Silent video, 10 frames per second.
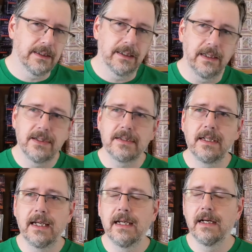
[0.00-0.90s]
He doesn't
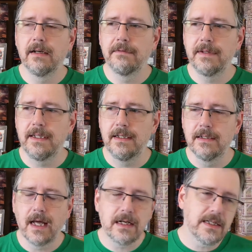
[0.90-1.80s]
have the
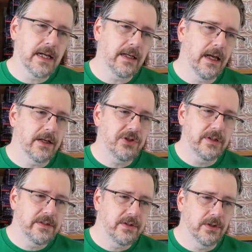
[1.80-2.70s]
non-attack action,
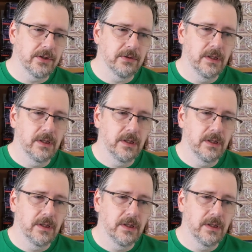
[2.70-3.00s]
so